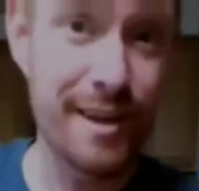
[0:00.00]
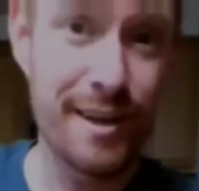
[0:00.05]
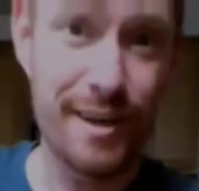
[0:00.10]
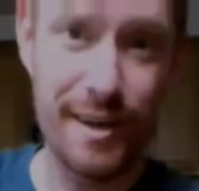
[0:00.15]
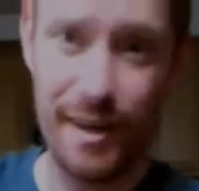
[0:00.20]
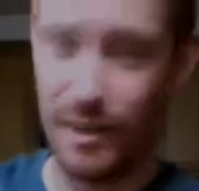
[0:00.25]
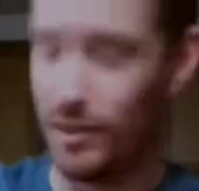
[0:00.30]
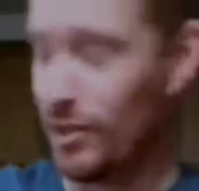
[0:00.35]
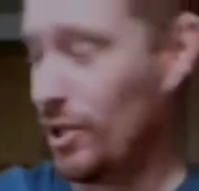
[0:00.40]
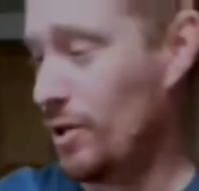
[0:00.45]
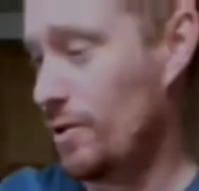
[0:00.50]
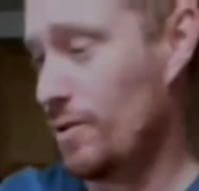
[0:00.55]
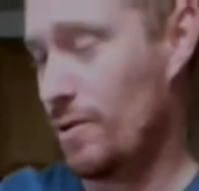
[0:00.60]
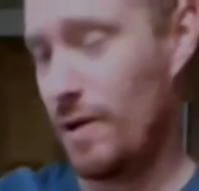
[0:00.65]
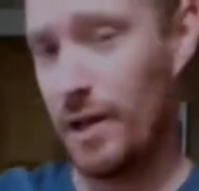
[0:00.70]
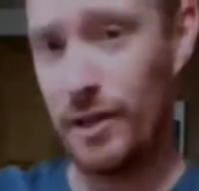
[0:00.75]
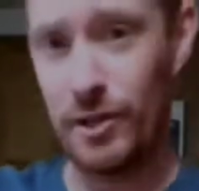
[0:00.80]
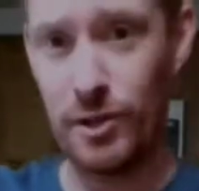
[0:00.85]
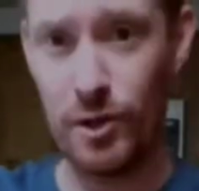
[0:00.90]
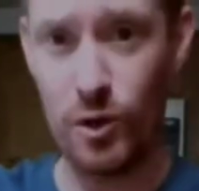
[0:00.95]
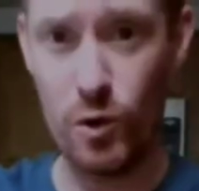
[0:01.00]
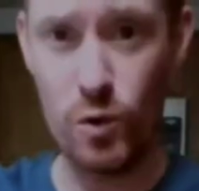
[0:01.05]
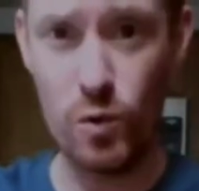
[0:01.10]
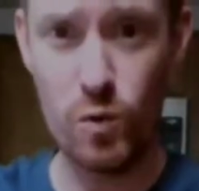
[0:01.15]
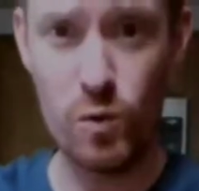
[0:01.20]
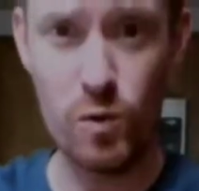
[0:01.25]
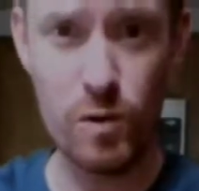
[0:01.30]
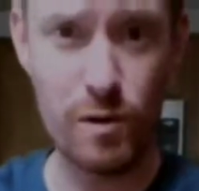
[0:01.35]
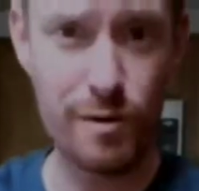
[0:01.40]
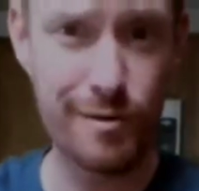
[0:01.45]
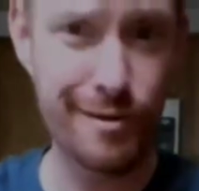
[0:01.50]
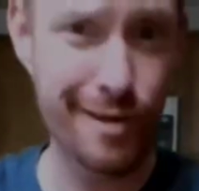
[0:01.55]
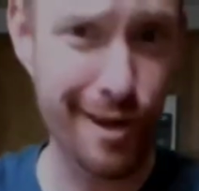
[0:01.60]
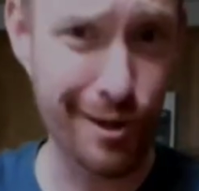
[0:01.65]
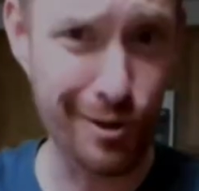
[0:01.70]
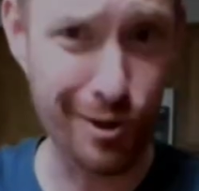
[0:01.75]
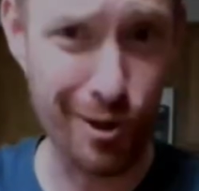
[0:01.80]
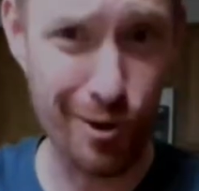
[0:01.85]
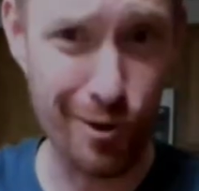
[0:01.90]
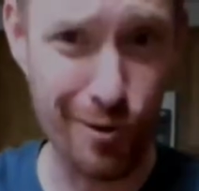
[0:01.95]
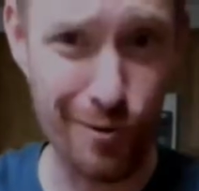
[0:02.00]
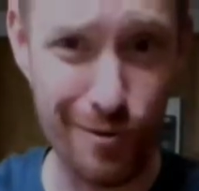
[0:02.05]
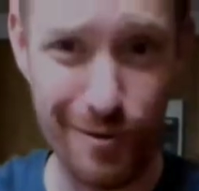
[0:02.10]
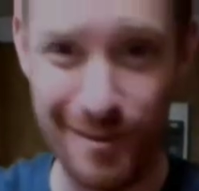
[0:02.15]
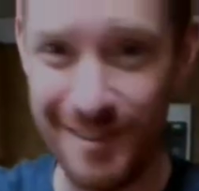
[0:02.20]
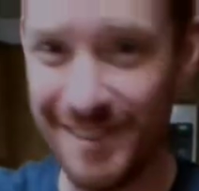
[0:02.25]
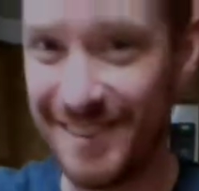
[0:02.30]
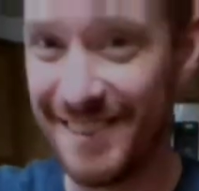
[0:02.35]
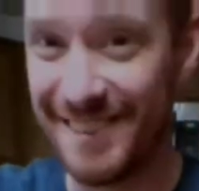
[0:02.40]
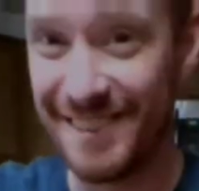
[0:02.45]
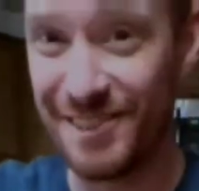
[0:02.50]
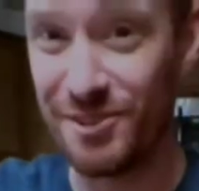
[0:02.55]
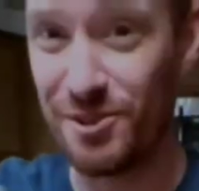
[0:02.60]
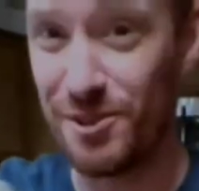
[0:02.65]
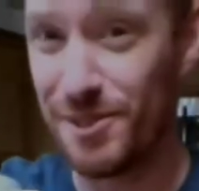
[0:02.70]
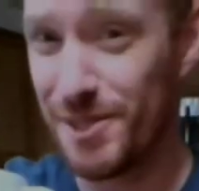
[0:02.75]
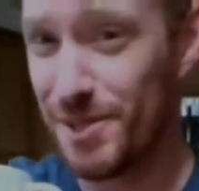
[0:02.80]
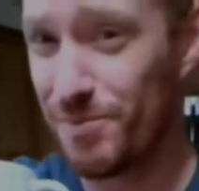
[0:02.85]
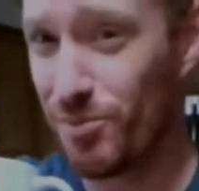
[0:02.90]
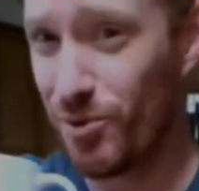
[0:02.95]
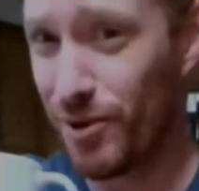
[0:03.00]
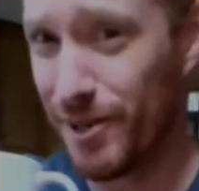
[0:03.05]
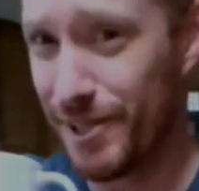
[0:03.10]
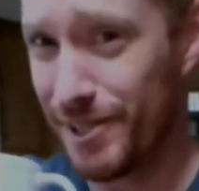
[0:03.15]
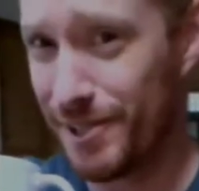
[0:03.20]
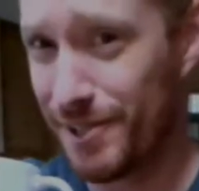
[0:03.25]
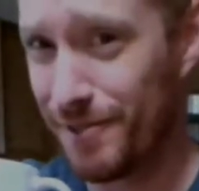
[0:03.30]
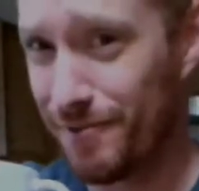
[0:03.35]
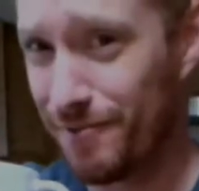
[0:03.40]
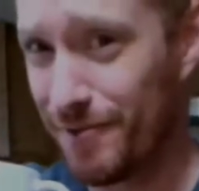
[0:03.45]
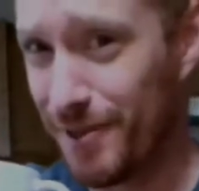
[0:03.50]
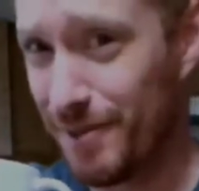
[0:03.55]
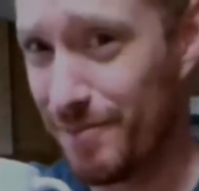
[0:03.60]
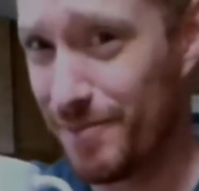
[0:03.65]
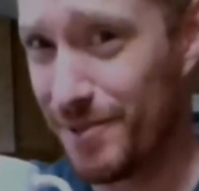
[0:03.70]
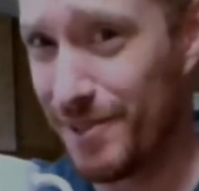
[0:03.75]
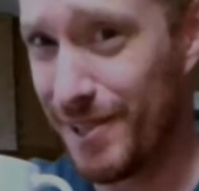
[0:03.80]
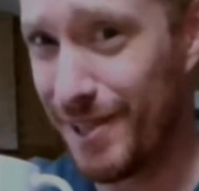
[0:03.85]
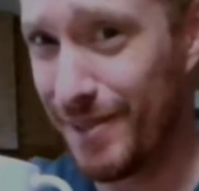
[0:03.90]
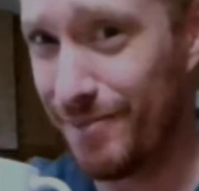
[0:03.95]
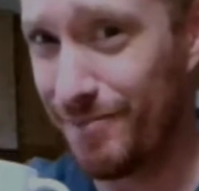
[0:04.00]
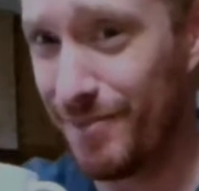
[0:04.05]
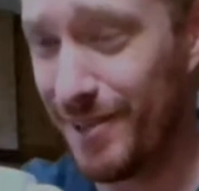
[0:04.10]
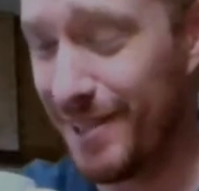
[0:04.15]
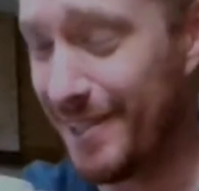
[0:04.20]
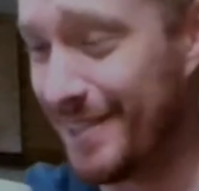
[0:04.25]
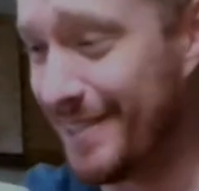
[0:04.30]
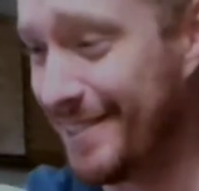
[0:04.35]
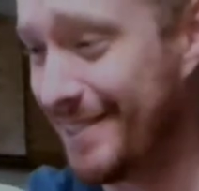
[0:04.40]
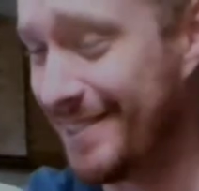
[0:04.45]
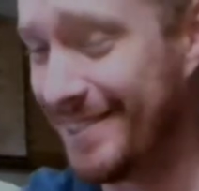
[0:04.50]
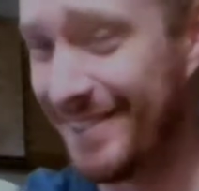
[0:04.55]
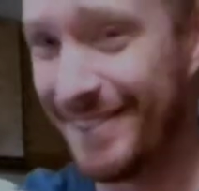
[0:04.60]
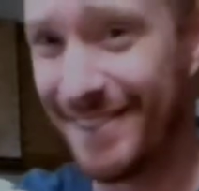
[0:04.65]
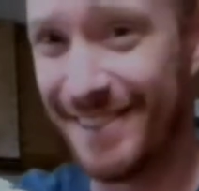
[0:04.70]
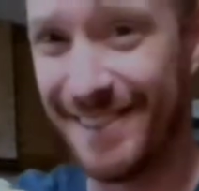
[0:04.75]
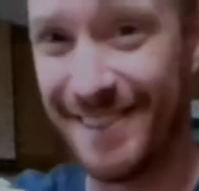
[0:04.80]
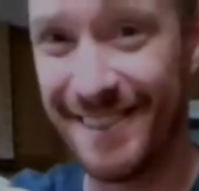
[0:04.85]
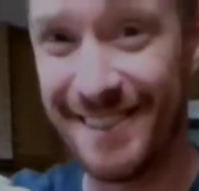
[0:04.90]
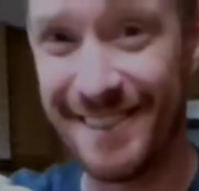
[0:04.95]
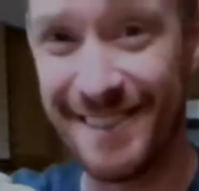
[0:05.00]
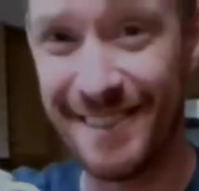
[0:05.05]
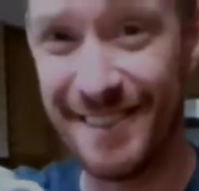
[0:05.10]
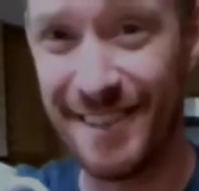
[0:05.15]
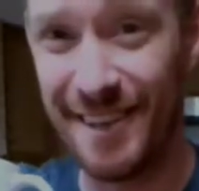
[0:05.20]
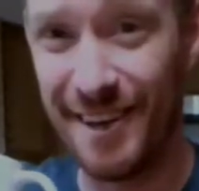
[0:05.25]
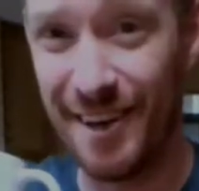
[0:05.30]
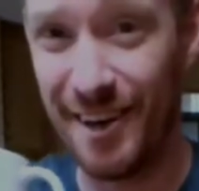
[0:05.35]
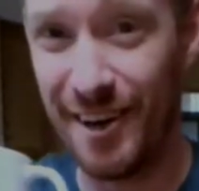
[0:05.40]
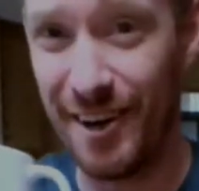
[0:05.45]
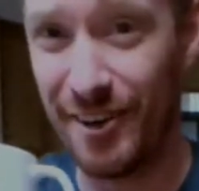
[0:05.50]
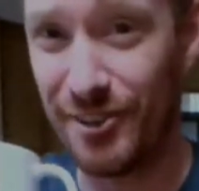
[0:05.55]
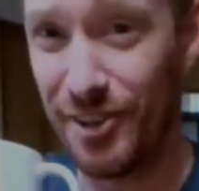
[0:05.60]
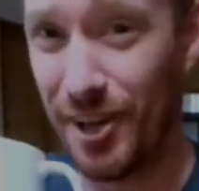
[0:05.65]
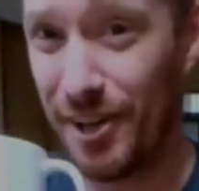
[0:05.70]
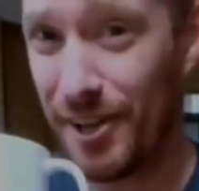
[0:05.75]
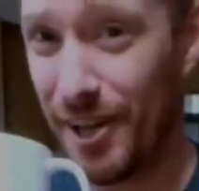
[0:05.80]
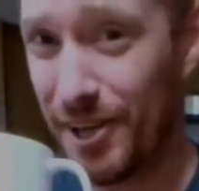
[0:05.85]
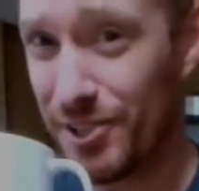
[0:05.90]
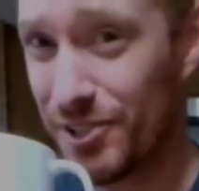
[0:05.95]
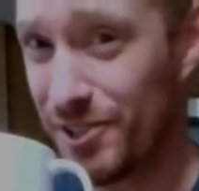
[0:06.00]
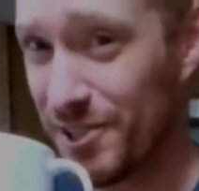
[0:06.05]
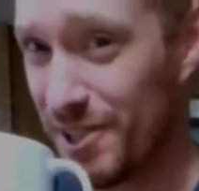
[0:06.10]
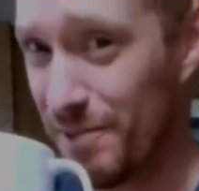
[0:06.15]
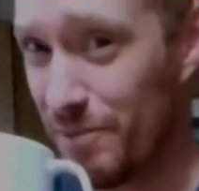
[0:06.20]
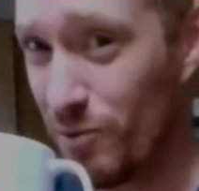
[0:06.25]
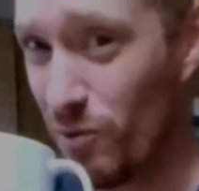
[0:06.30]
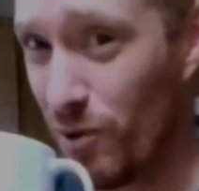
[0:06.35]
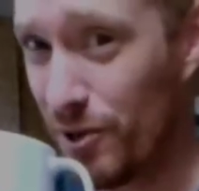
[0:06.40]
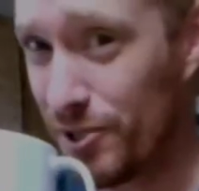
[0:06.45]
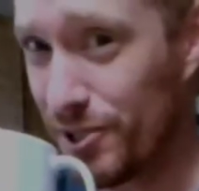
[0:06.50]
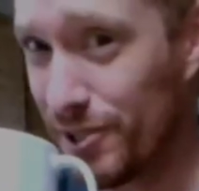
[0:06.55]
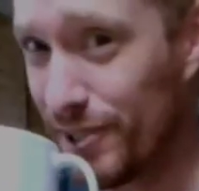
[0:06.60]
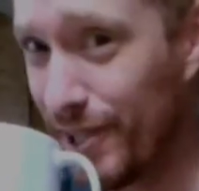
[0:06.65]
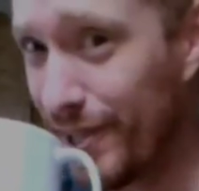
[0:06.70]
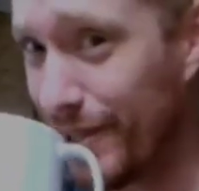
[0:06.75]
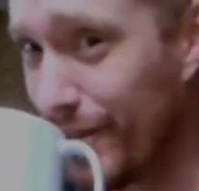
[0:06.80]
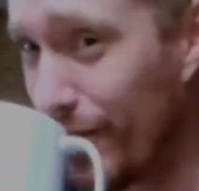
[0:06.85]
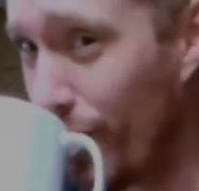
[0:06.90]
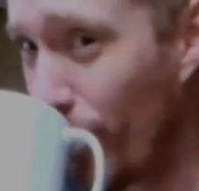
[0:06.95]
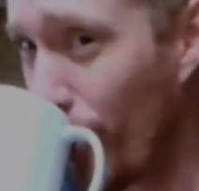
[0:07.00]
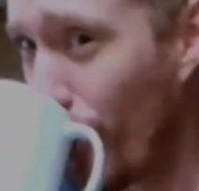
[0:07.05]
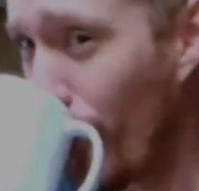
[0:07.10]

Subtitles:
Hello, hello, hello. A little inspiration from some online lectures I've been watching lately.